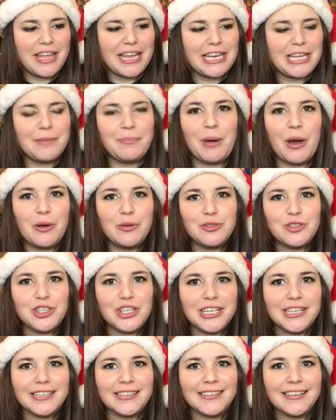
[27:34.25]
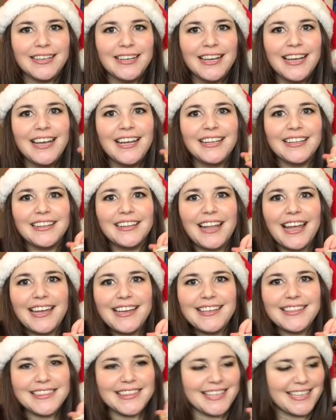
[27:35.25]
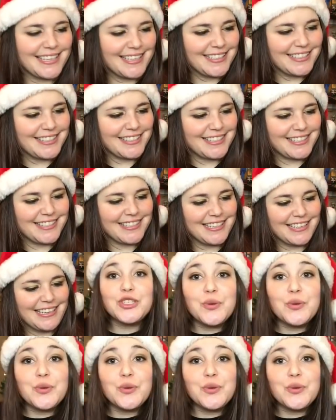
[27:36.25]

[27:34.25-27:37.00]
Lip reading: any potion like this.